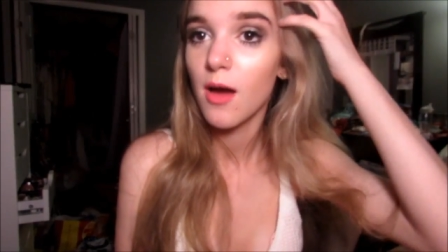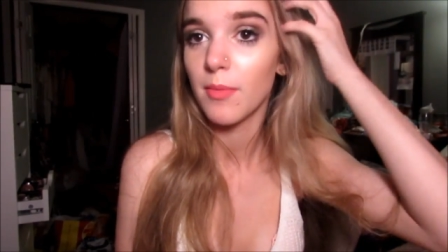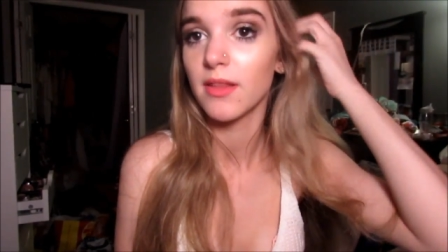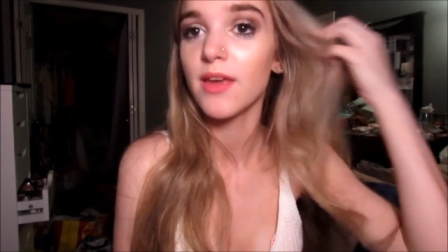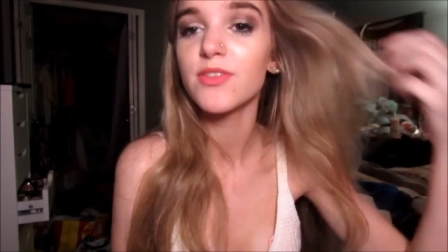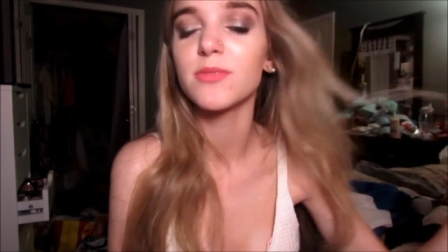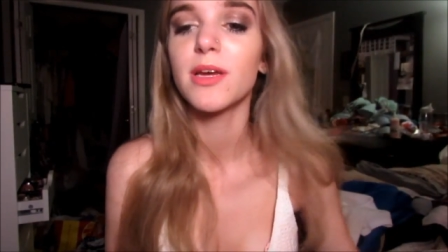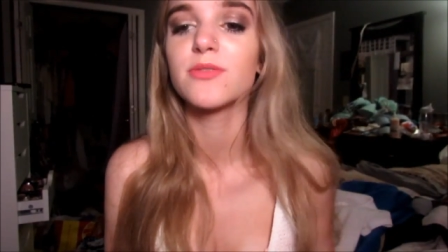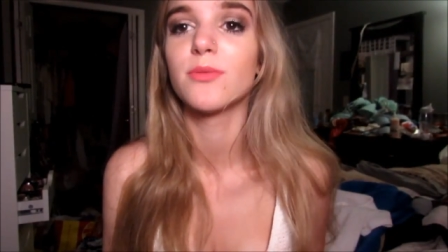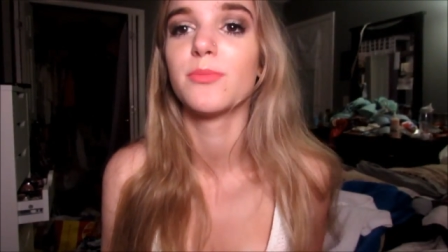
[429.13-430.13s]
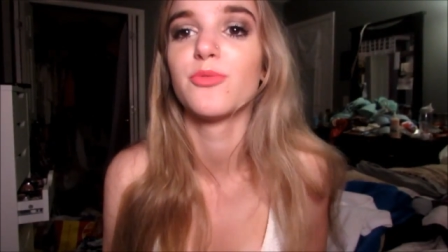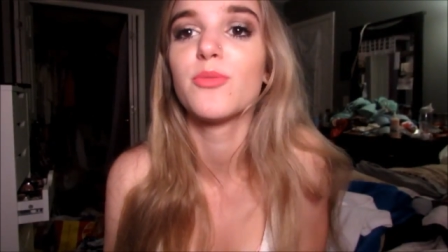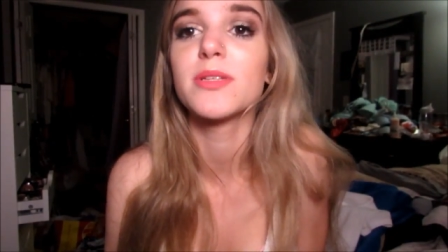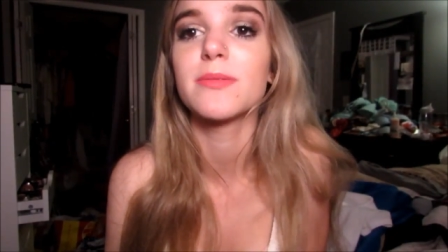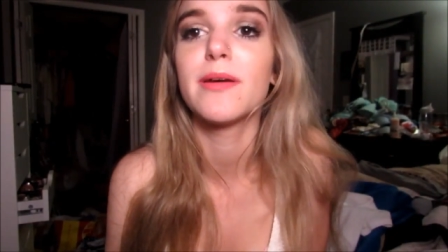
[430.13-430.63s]
my life is a mess, my
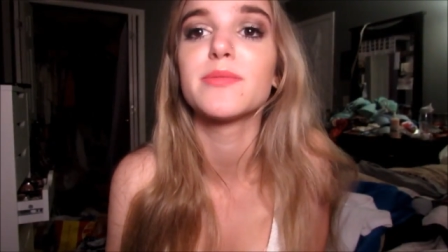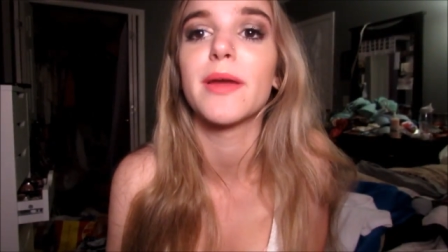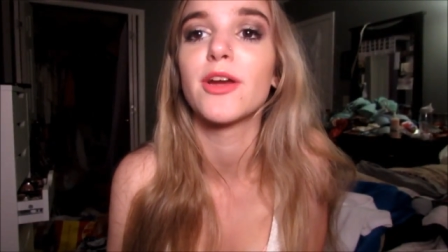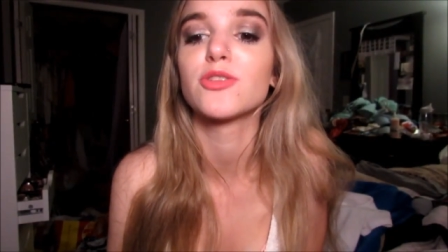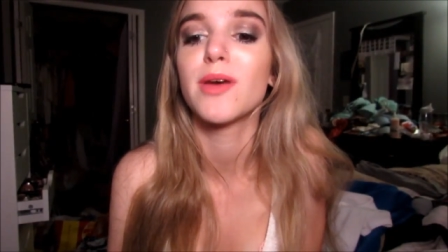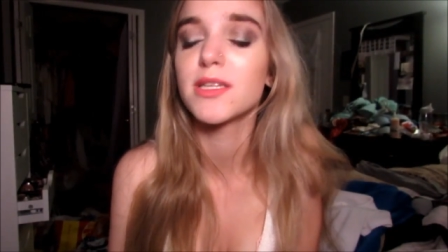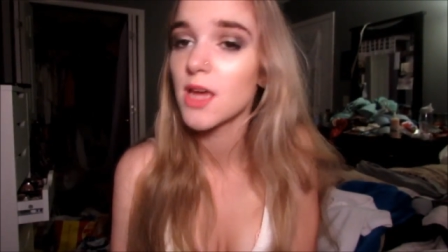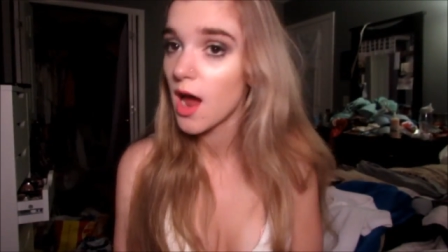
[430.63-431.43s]
room is a mess, my hair is a mess.